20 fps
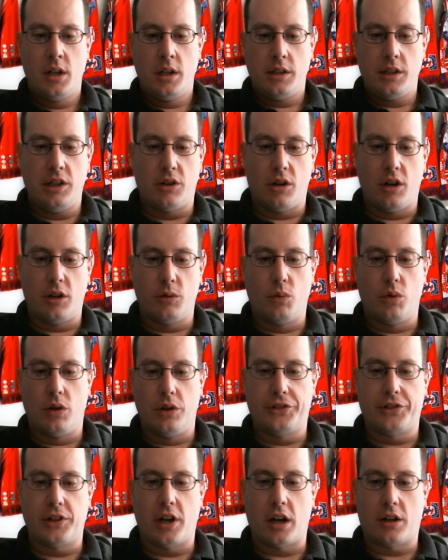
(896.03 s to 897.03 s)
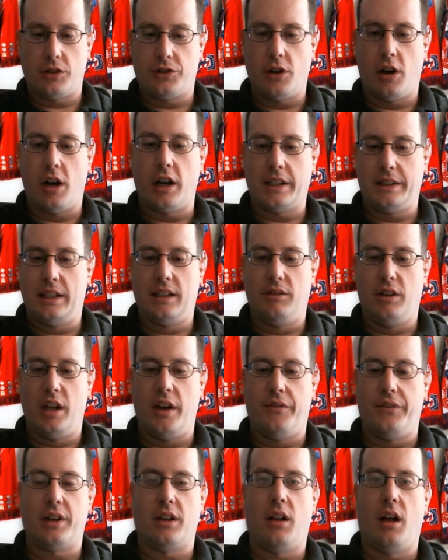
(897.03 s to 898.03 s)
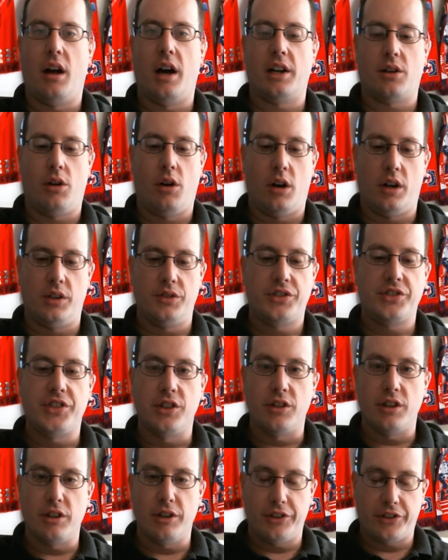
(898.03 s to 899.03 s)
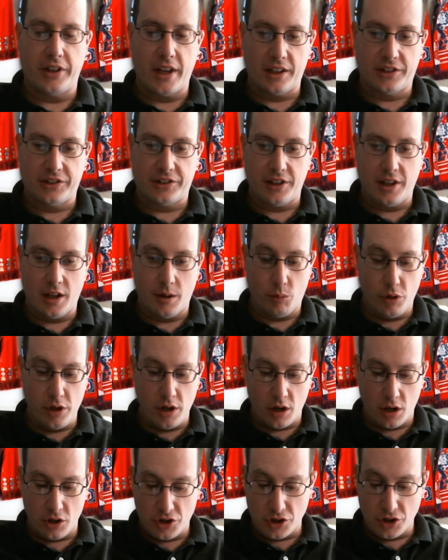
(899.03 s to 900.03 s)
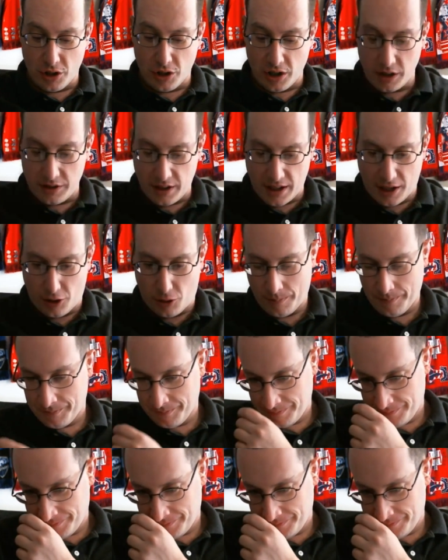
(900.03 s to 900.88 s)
here on World Soccer Talk, and then 11 o'clock on Sirius XM. We are joined now